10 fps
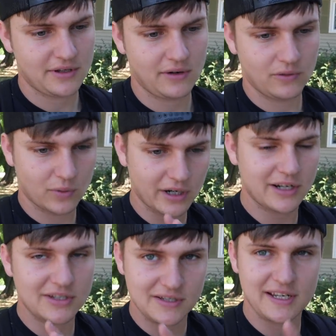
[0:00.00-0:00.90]
So we're
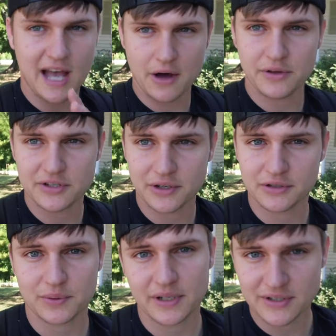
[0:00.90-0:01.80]
going to see how this
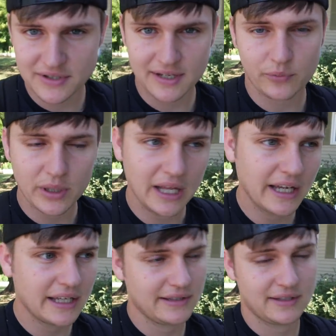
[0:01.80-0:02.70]
goes. We're going to see if we
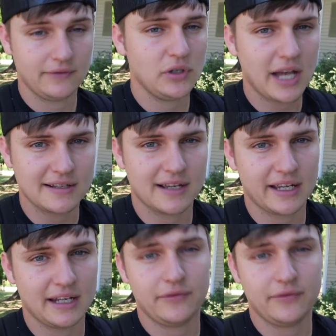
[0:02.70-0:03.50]
like it. See if you guys like it.